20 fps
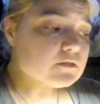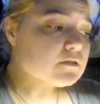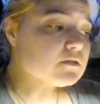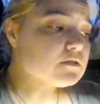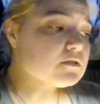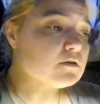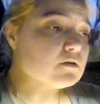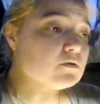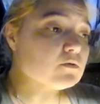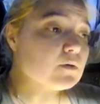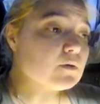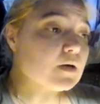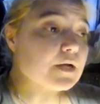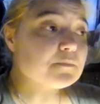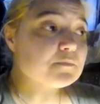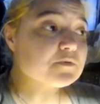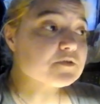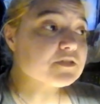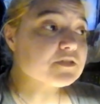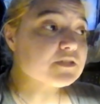So I
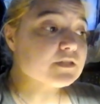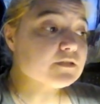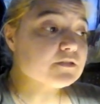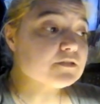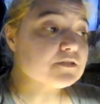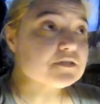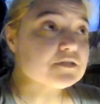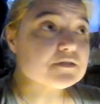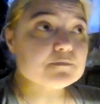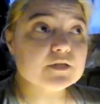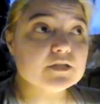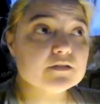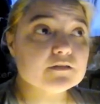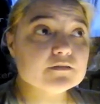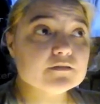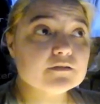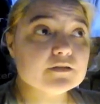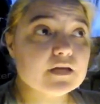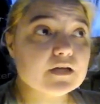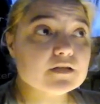proceeded to
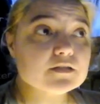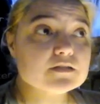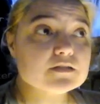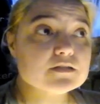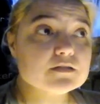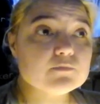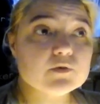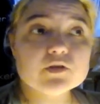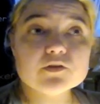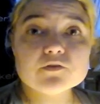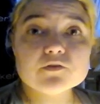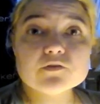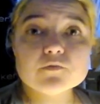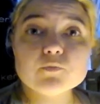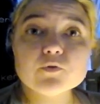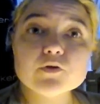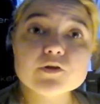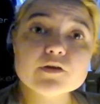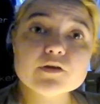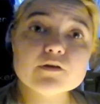spend the next month
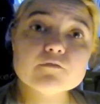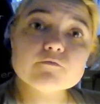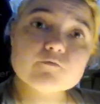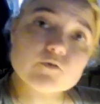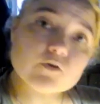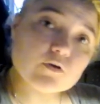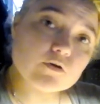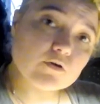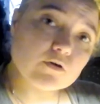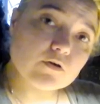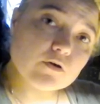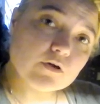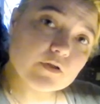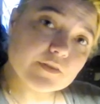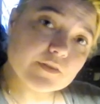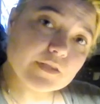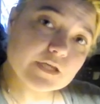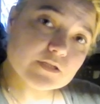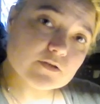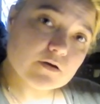putting fur
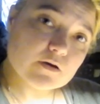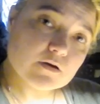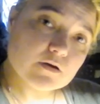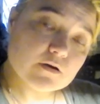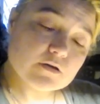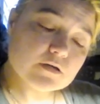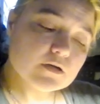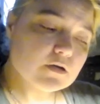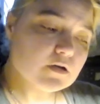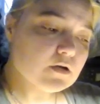on that dog,